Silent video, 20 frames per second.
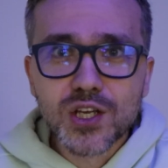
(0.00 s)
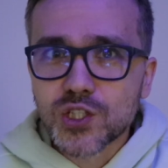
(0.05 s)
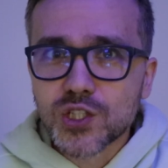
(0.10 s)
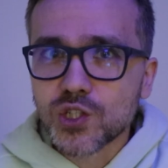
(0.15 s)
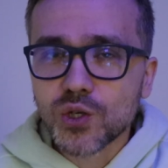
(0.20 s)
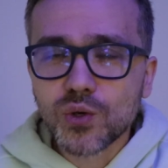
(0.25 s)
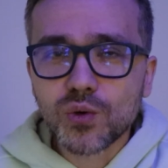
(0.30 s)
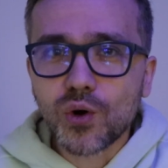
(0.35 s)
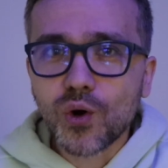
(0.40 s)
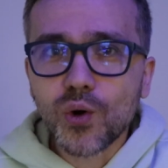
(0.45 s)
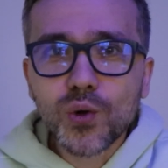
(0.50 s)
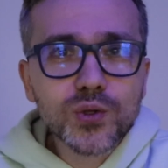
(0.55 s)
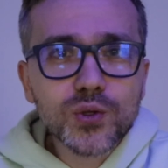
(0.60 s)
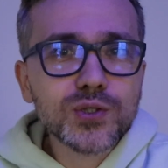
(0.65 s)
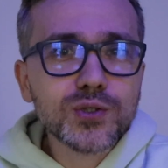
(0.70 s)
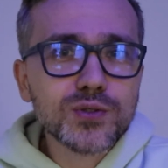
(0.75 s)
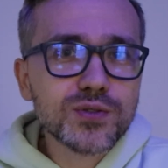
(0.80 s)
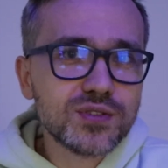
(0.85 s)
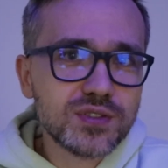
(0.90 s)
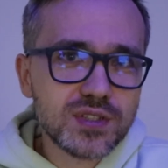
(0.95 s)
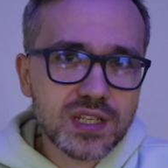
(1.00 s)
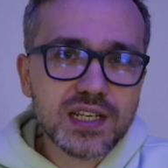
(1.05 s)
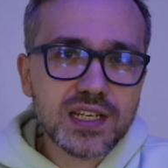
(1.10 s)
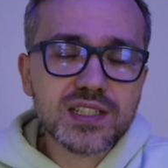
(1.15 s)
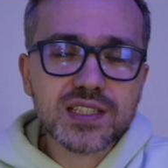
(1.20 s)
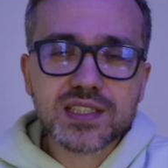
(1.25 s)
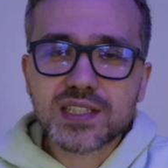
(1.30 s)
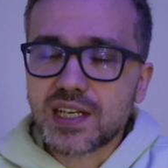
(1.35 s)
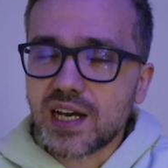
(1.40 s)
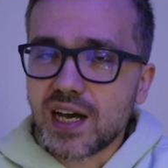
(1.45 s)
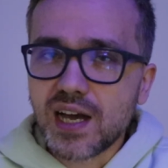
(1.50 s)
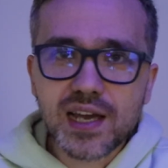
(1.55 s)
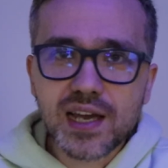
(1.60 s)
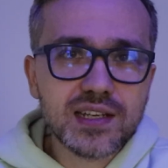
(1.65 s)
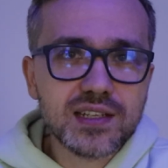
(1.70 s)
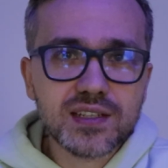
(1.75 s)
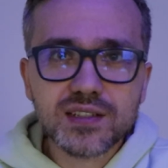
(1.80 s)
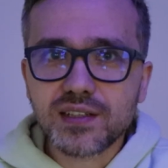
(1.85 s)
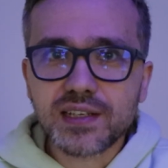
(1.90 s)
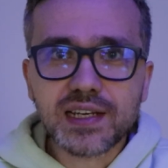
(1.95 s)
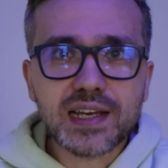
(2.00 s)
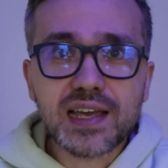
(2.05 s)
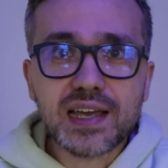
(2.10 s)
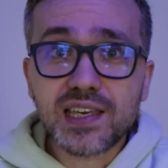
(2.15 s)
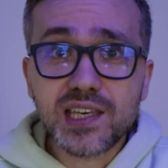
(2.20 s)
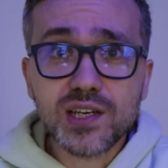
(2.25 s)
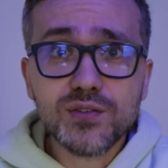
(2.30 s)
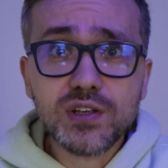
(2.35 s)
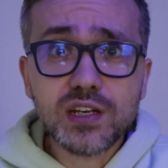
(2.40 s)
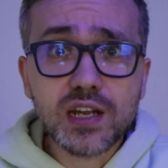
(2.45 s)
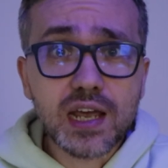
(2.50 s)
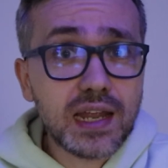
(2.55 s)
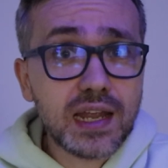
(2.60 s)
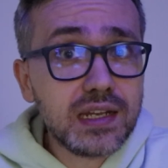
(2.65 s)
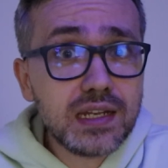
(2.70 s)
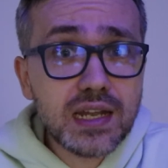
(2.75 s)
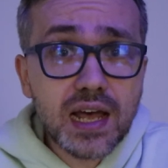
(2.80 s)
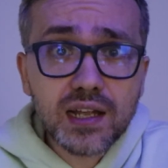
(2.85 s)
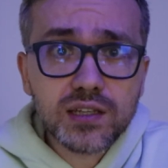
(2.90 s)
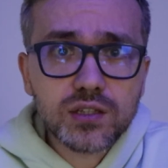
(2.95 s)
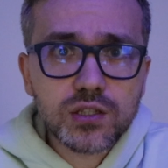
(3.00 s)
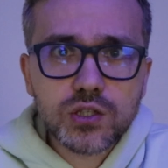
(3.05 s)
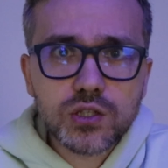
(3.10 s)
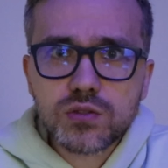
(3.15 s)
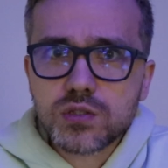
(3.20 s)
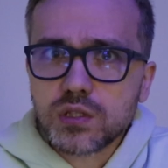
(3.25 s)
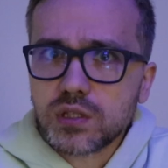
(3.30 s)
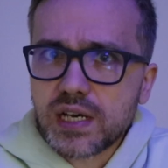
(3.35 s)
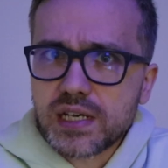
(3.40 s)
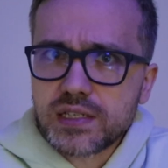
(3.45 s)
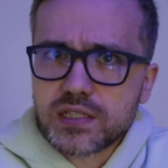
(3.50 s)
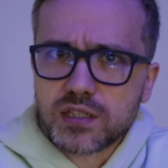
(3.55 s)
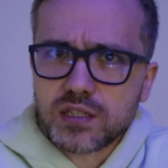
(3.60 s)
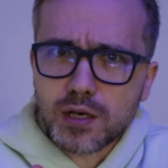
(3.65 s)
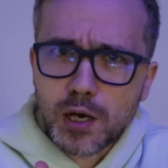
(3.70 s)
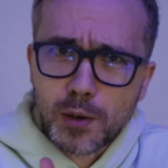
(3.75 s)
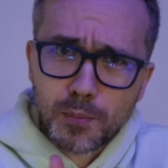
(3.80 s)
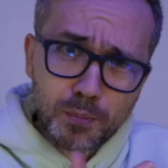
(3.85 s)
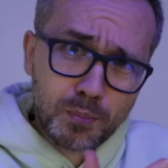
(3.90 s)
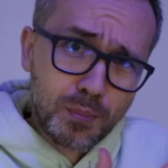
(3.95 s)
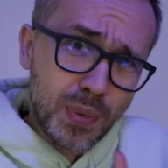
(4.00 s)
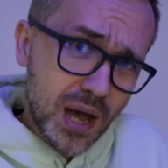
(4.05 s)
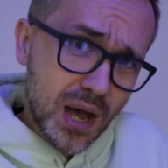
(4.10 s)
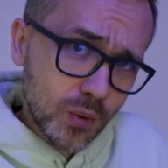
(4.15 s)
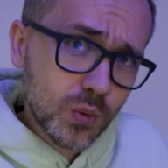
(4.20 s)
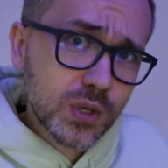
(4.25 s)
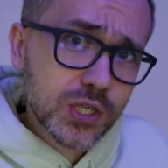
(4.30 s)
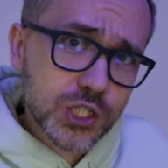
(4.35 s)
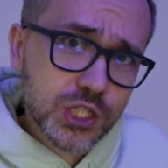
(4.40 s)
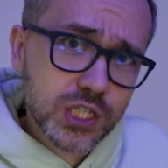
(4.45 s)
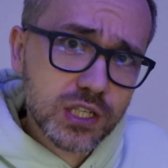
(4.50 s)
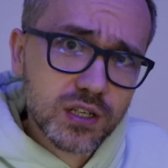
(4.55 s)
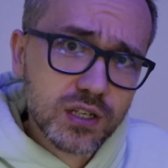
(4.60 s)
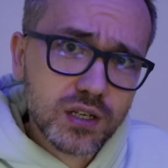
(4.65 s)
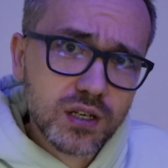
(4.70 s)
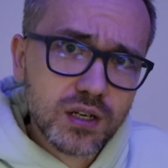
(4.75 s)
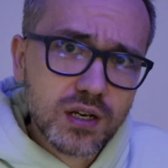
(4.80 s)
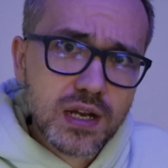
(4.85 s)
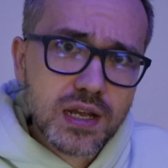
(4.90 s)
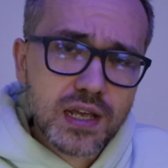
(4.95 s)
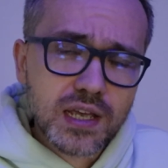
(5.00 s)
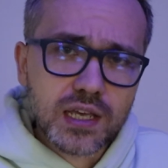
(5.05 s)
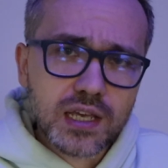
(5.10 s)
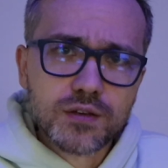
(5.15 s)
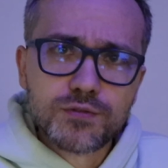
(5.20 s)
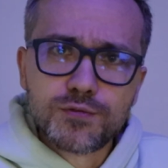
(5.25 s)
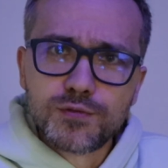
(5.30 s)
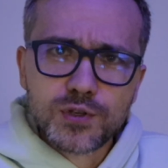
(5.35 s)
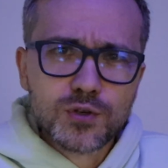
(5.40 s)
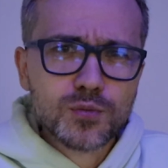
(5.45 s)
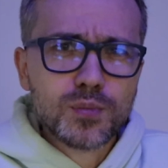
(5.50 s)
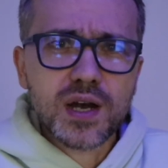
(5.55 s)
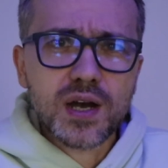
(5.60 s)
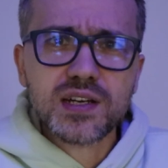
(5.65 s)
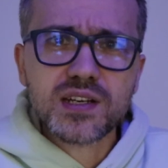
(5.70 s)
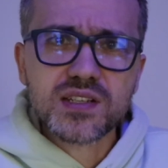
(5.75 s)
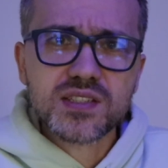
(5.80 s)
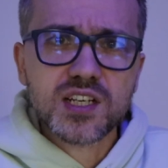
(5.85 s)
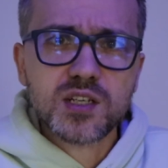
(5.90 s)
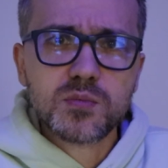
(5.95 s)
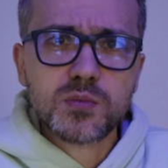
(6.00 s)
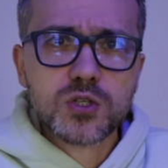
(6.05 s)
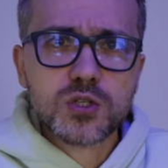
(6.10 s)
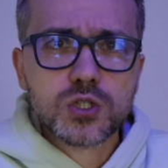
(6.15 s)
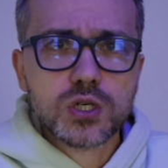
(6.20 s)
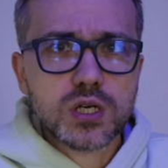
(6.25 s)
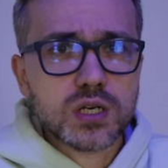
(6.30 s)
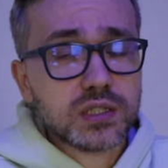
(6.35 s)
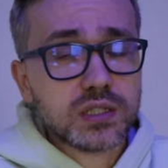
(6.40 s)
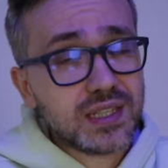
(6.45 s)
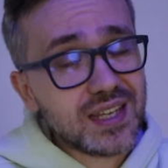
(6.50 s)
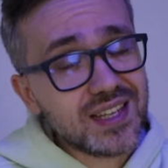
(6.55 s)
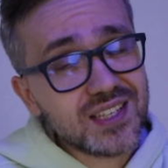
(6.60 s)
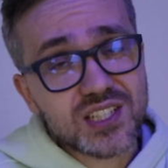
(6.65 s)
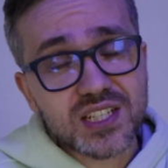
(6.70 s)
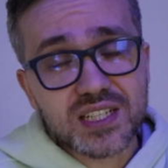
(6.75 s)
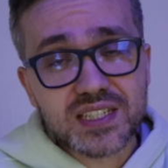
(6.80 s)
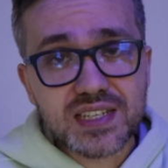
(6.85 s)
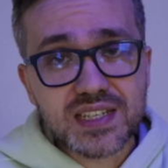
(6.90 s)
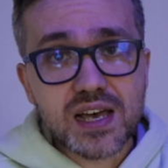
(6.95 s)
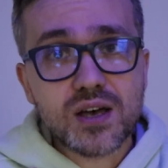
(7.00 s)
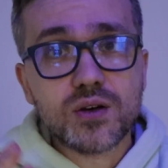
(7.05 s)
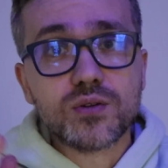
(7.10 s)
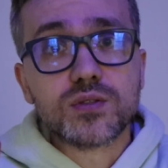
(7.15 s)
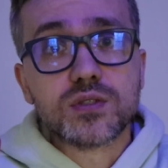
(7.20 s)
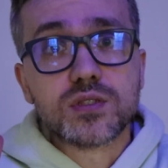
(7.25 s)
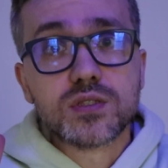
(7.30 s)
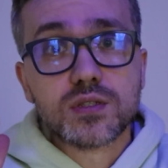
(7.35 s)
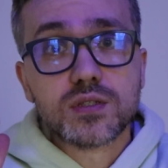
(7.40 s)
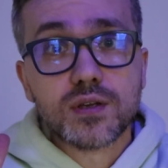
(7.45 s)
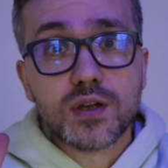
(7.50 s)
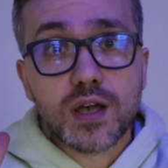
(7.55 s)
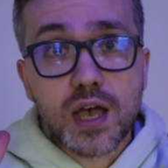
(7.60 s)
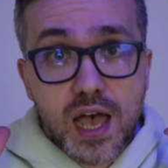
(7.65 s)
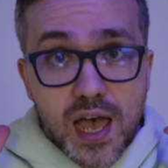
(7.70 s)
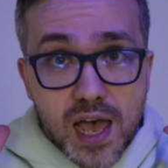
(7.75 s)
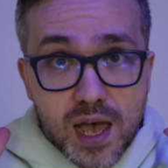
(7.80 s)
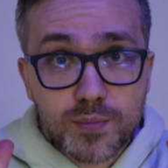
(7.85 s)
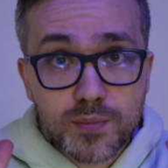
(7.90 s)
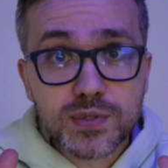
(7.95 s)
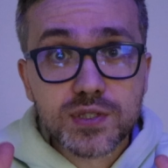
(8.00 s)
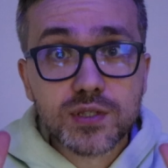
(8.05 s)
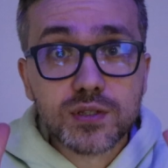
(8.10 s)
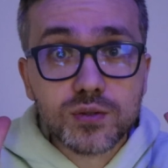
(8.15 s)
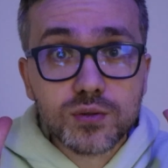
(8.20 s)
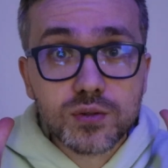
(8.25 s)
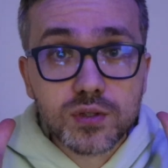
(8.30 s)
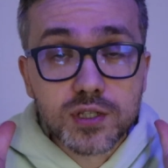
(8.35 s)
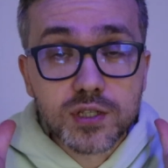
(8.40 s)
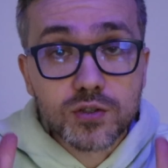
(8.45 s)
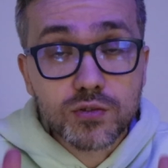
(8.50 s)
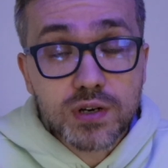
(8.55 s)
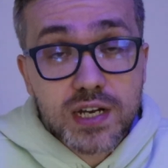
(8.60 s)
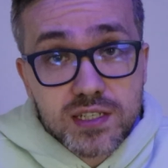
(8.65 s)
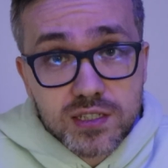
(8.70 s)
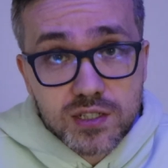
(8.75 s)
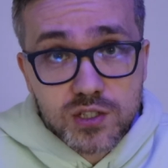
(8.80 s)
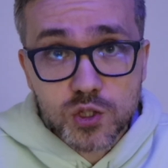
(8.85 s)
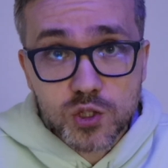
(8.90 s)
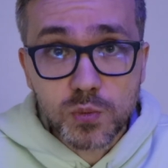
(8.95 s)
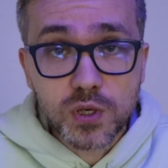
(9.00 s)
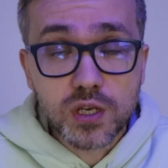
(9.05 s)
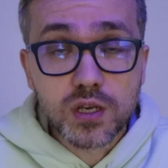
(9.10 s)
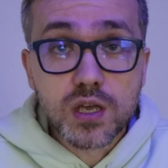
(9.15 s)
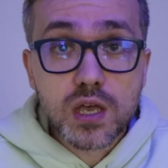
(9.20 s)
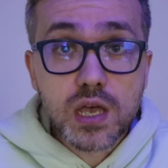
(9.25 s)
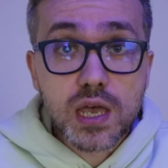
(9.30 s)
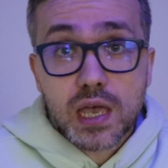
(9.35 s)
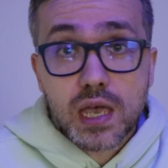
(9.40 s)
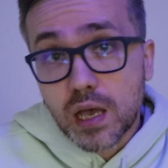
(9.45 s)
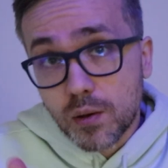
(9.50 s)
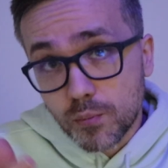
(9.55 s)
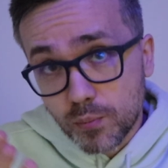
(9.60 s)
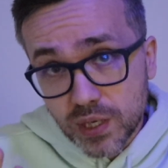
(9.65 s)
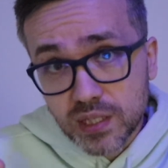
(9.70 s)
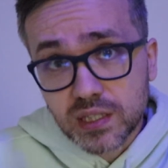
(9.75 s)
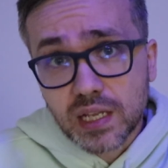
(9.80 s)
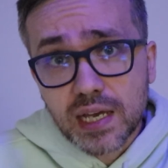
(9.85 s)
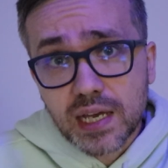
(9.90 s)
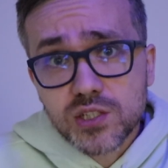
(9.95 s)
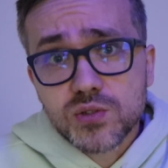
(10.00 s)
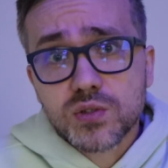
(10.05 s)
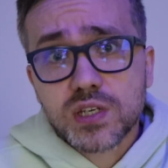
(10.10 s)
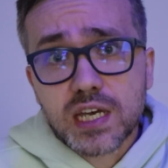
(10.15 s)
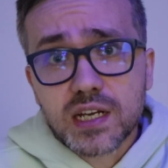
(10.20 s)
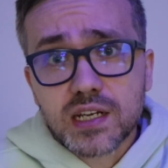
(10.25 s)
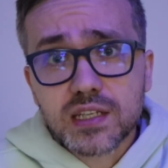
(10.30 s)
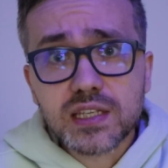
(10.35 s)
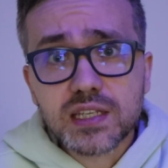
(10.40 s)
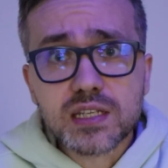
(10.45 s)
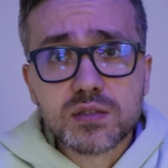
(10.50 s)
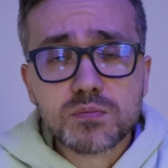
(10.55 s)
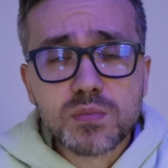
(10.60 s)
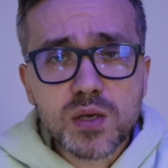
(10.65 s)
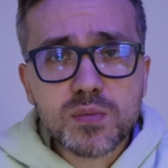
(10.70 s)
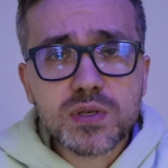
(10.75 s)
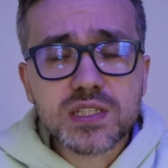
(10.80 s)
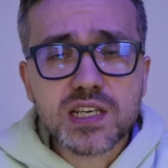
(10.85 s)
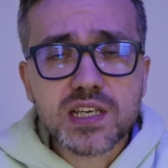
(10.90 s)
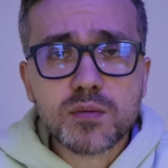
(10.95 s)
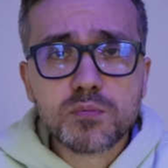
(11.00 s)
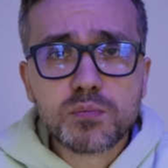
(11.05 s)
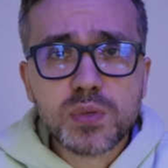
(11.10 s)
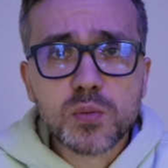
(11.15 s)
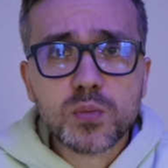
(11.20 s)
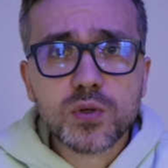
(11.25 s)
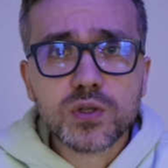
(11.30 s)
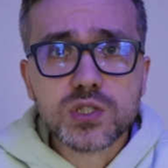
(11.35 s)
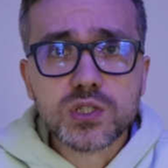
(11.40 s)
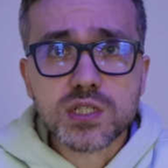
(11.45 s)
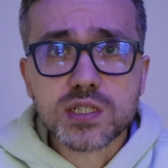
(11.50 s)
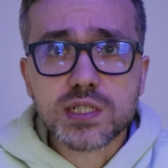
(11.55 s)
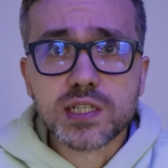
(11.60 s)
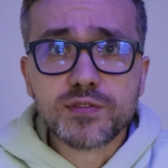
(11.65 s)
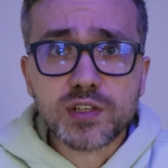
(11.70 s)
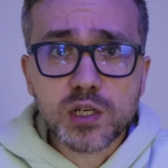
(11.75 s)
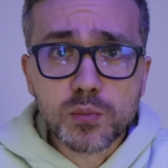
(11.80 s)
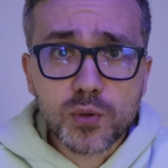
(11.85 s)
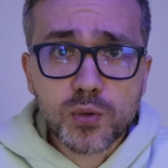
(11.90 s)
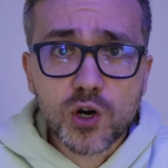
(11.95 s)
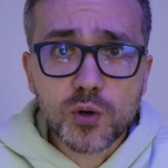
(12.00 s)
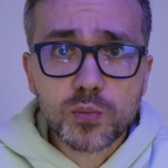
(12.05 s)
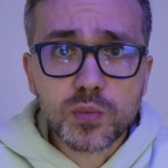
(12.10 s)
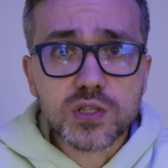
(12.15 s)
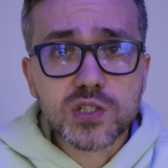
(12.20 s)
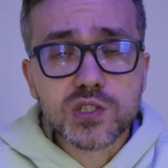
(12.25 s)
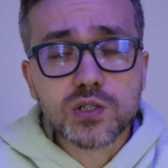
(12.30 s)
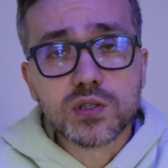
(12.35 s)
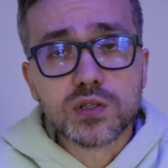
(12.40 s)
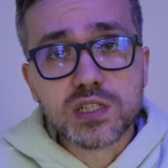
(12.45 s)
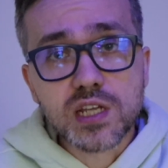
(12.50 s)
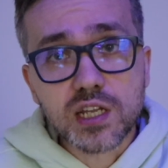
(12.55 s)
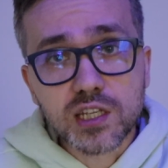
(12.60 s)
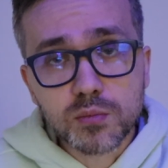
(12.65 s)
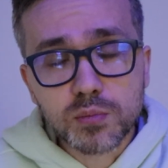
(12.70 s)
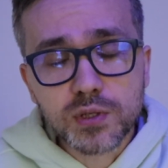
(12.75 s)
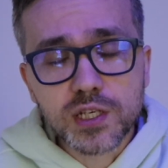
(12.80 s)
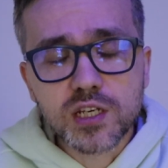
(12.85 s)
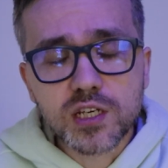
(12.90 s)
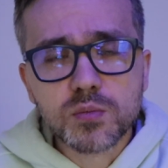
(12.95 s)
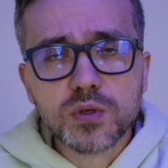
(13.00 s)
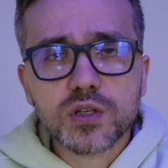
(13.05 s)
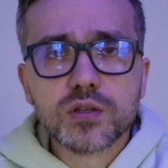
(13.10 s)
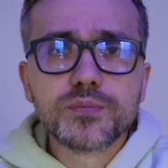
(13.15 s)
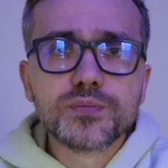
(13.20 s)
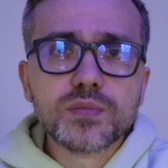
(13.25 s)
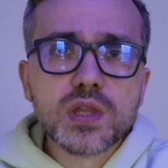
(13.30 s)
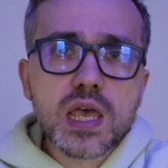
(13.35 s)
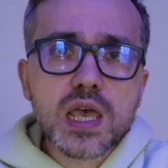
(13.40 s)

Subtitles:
So all those things kind of like a given, and not utilizing a power share if you're buying a Cybertruck, that just sounds absolutely crazy to me. But I do get it that maybe some people just live in apartments, so it's not applicable.